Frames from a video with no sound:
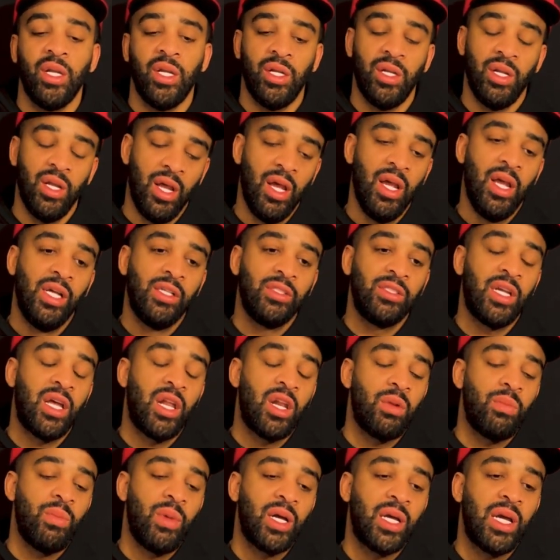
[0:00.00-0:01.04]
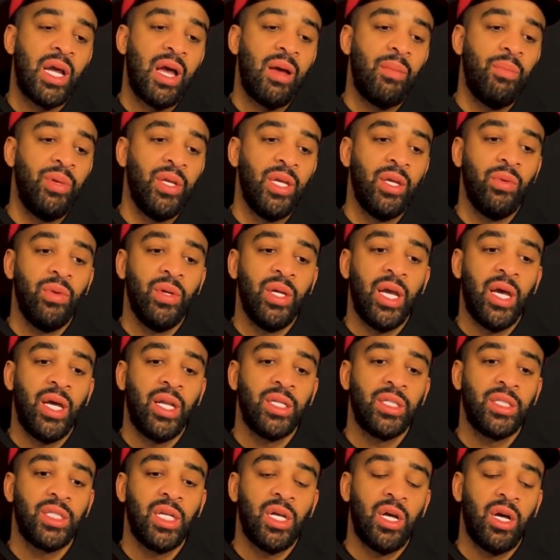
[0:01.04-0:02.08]
And shout out to my guy P. We had
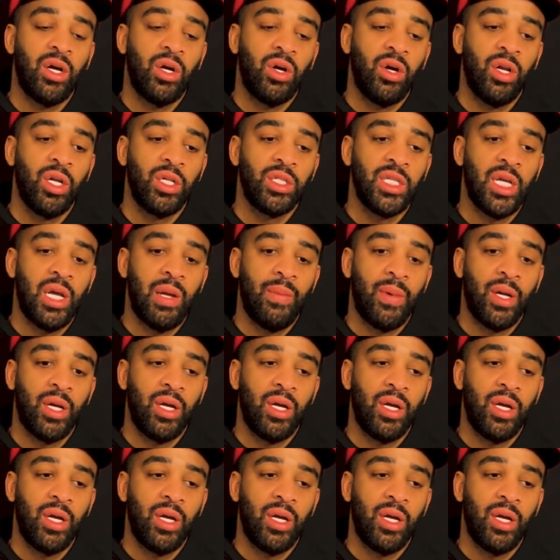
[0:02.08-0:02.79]
this talk all the time.